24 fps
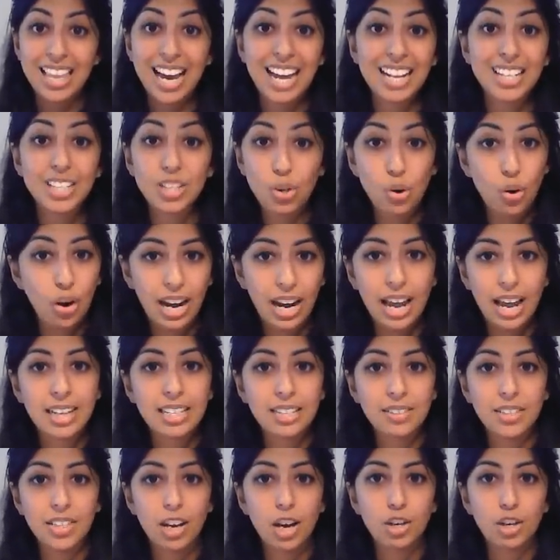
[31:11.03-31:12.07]
that's not
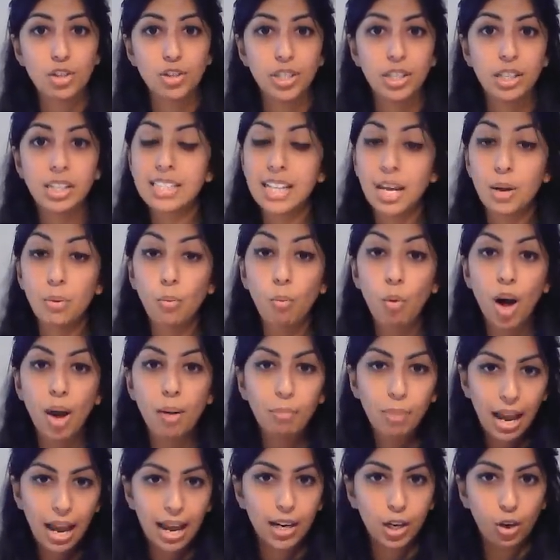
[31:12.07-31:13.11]
elective surgery because they
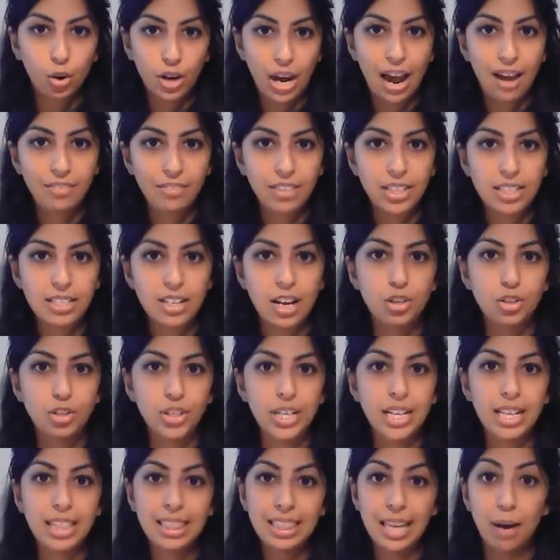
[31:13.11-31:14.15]
weren't planning on having
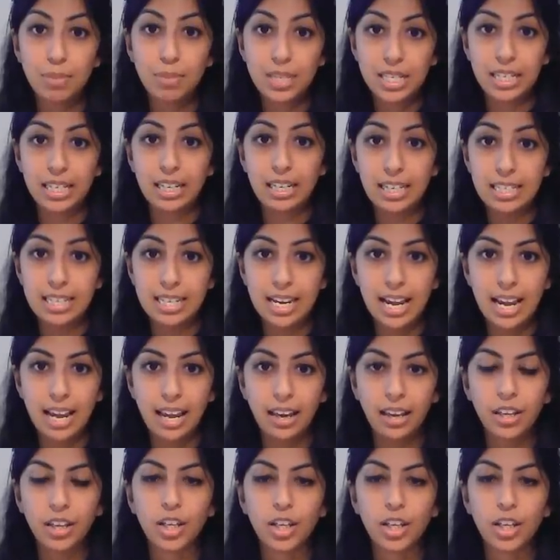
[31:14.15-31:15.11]
surgery that particular day.